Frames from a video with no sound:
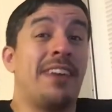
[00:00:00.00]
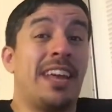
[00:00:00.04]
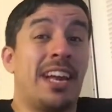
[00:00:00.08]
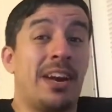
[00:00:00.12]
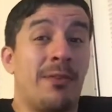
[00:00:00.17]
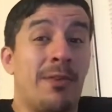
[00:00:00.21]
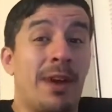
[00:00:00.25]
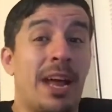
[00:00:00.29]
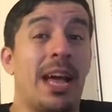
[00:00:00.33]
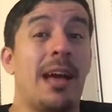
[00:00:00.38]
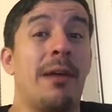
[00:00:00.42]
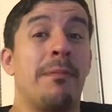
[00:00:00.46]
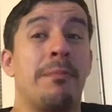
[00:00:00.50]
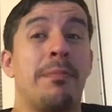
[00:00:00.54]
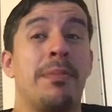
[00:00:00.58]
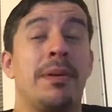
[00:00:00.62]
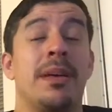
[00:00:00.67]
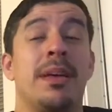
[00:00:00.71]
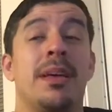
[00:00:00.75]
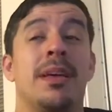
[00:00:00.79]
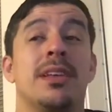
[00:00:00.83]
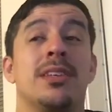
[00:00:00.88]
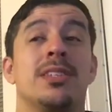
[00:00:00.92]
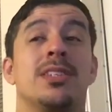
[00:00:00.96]
of rap,
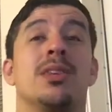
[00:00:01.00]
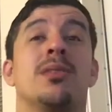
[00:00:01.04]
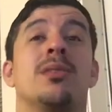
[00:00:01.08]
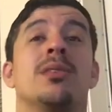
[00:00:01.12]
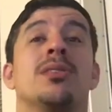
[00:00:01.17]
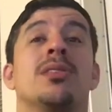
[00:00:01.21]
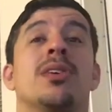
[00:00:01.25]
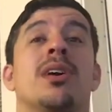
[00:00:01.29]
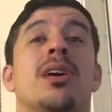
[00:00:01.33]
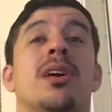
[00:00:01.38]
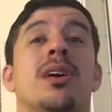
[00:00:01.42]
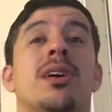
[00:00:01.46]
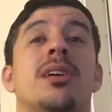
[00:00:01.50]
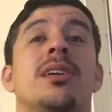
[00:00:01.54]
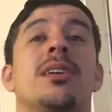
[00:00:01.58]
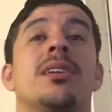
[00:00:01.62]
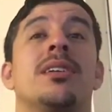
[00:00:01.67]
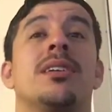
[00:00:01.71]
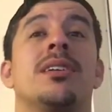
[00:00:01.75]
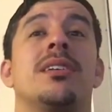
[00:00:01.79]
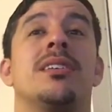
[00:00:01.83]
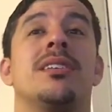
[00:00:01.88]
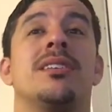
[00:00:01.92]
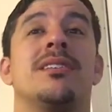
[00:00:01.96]
so it's hard
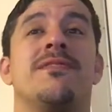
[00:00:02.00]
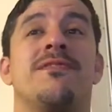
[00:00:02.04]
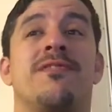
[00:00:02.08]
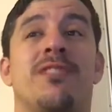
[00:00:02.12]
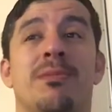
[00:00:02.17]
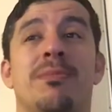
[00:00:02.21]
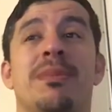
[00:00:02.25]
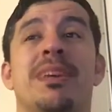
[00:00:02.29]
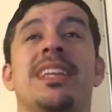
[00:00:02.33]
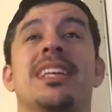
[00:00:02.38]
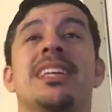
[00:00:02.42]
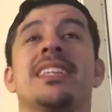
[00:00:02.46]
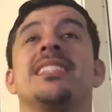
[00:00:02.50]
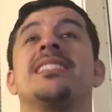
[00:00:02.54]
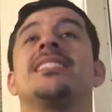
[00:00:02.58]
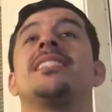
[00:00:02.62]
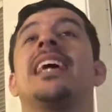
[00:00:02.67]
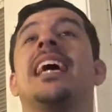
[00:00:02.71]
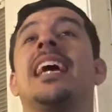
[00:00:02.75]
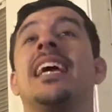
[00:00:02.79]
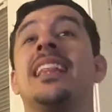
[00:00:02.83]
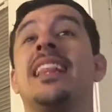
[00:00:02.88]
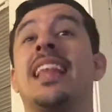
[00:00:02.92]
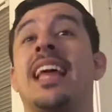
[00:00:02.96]
for me to
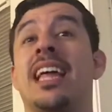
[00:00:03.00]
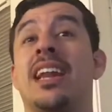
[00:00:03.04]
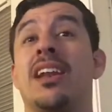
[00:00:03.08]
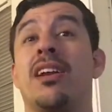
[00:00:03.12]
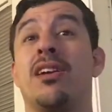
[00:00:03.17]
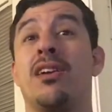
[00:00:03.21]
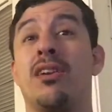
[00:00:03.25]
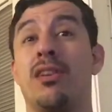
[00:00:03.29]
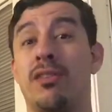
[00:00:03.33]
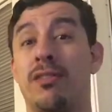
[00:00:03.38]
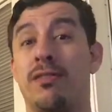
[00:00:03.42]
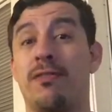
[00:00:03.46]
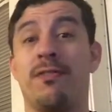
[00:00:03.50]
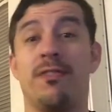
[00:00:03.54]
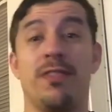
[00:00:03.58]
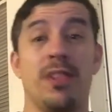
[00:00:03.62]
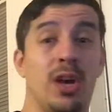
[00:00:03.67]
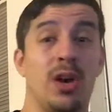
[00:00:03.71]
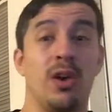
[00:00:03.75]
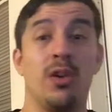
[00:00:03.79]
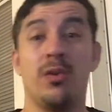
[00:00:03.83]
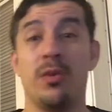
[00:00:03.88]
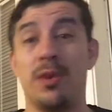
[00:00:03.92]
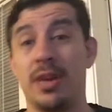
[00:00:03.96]
say that her
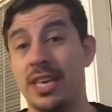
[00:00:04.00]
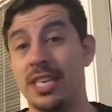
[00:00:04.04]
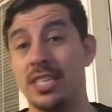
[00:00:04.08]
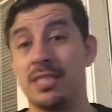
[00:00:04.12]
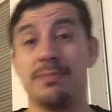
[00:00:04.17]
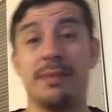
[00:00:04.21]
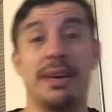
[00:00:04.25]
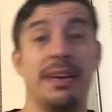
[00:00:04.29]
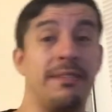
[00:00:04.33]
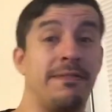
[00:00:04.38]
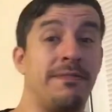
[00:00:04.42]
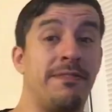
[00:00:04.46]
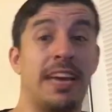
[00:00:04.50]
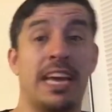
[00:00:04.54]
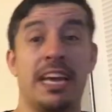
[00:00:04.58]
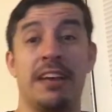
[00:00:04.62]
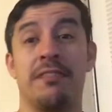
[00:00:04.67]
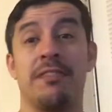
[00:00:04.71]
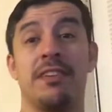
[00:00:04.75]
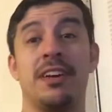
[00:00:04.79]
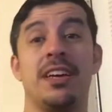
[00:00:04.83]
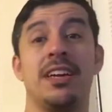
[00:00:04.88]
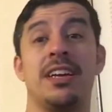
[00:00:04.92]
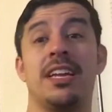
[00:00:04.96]
flow is my
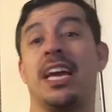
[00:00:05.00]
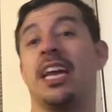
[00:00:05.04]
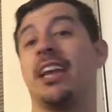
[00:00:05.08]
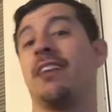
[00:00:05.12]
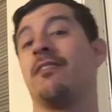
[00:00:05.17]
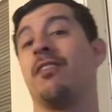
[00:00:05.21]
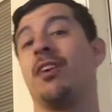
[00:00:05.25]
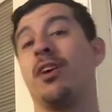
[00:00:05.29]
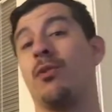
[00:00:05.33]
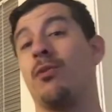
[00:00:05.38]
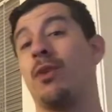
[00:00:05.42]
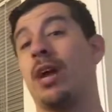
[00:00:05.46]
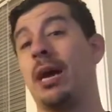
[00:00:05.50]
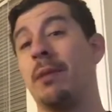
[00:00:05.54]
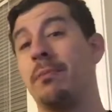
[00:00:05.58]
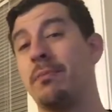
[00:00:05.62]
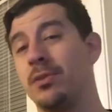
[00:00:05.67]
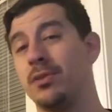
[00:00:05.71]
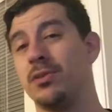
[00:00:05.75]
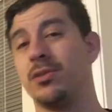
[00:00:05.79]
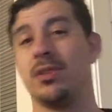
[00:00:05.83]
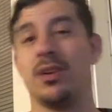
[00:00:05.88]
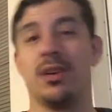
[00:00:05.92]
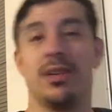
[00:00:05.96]
favorite out of all
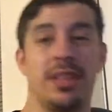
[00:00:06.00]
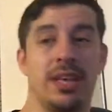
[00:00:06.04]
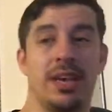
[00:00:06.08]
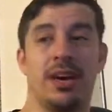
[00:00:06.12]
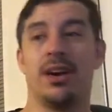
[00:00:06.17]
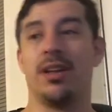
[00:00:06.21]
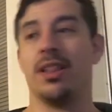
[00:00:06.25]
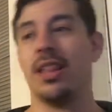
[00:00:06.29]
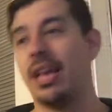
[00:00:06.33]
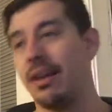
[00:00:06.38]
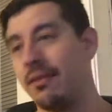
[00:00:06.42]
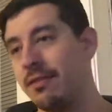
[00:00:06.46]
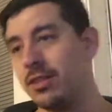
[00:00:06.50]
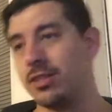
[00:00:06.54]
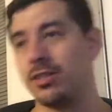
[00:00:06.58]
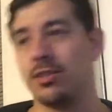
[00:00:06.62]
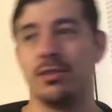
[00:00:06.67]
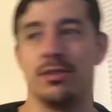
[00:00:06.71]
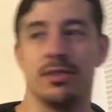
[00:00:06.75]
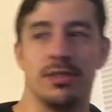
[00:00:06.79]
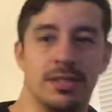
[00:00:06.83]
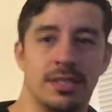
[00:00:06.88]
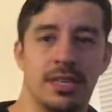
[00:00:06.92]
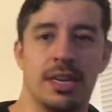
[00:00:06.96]
rappers. You know, they all have a
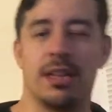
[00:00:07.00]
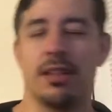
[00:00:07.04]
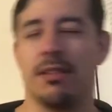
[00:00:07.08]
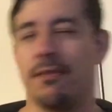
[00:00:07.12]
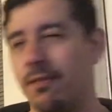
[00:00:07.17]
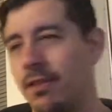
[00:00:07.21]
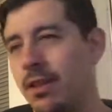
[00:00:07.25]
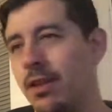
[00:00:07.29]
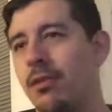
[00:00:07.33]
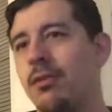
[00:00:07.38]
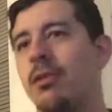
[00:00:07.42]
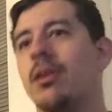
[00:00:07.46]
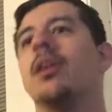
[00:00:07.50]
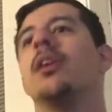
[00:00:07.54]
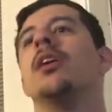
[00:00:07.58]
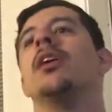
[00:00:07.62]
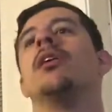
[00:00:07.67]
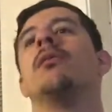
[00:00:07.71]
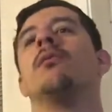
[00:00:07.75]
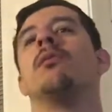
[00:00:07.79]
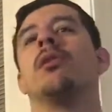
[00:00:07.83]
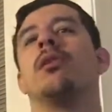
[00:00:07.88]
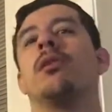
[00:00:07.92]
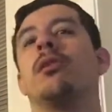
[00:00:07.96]
certain style of flow.
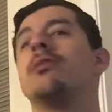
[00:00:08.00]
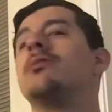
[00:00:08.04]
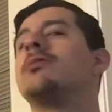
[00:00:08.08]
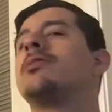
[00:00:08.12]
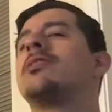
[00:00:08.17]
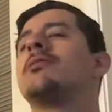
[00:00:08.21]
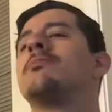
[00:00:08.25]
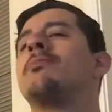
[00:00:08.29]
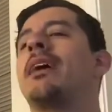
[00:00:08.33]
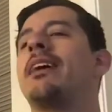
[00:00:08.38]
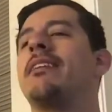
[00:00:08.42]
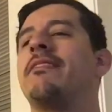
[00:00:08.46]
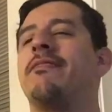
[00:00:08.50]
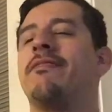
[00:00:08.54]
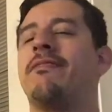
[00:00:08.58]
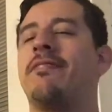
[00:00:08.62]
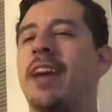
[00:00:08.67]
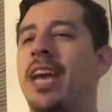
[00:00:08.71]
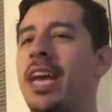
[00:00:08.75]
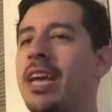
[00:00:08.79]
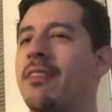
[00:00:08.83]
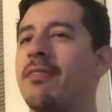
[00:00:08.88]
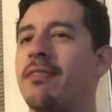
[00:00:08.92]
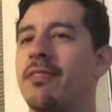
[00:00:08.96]
Well, hers is my
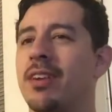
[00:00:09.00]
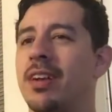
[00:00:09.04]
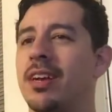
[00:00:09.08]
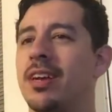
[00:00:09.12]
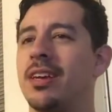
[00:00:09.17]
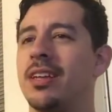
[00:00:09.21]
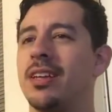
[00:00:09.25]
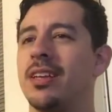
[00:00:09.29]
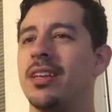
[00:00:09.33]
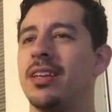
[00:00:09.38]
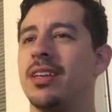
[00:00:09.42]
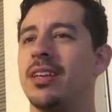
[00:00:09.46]
favorite.